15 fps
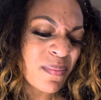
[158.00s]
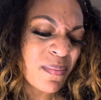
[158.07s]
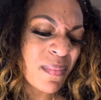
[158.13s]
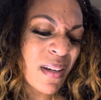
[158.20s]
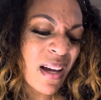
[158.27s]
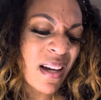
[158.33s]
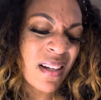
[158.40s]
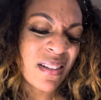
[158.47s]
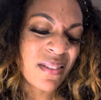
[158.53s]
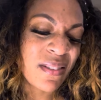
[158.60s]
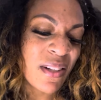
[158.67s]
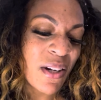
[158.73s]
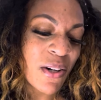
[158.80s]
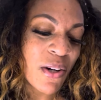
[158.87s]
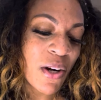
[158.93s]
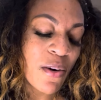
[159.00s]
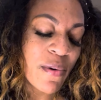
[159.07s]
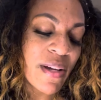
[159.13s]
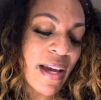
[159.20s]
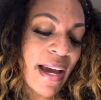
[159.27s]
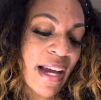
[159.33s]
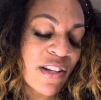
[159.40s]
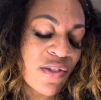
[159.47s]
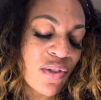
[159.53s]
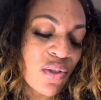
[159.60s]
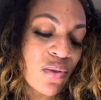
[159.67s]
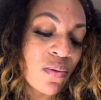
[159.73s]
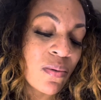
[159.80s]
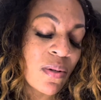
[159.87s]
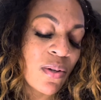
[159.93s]
I don't know. Her
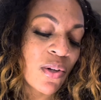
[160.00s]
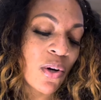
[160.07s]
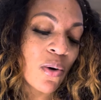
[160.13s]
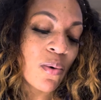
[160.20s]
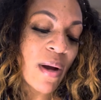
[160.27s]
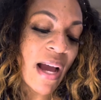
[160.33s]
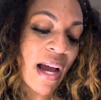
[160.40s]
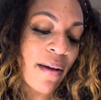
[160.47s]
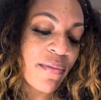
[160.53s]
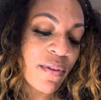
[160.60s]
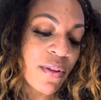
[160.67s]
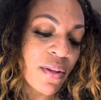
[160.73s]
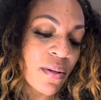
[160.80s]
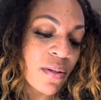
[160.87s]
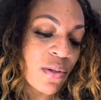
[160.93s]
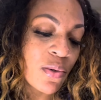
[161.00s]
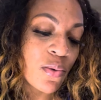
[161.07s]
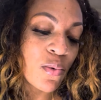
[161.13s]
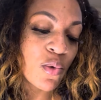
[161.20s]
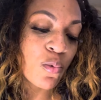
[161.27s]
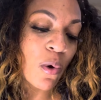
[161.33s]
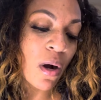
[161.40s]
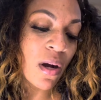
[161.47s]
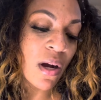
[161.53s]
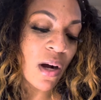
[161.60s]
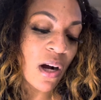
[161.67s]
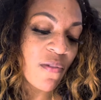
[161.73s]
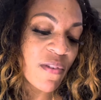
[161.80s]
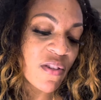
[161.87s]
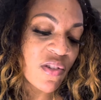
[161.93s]
reaction, you know, after the dudes walk
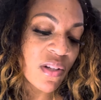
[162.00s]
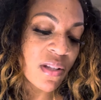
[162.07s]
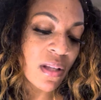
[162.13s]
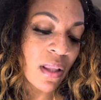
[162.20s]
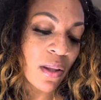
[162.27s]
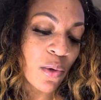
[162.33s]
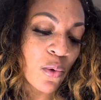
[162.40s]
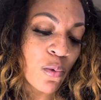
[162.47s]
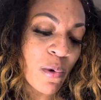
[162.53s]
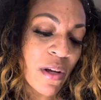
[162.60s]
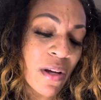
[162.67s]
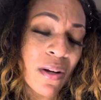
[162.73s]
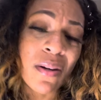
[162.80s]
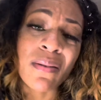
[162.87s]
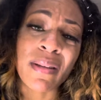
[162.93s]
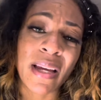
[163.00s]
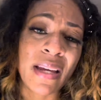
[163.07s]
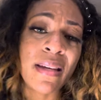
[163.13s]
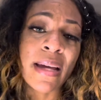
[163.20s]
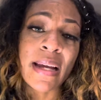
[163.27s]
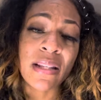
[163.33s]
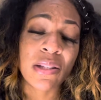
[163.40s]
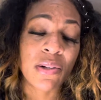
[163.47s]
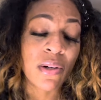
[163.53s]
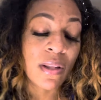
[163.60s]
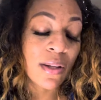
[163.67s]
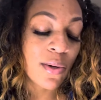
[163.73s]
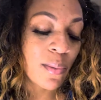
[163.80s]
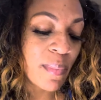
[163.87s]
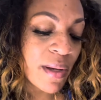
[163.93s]
off is just a little weird. They yanked her a
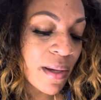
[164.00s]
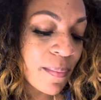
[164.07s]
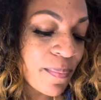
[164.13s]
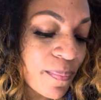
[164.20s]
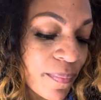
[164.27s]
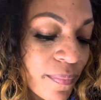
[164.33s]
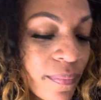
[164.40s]
little bit.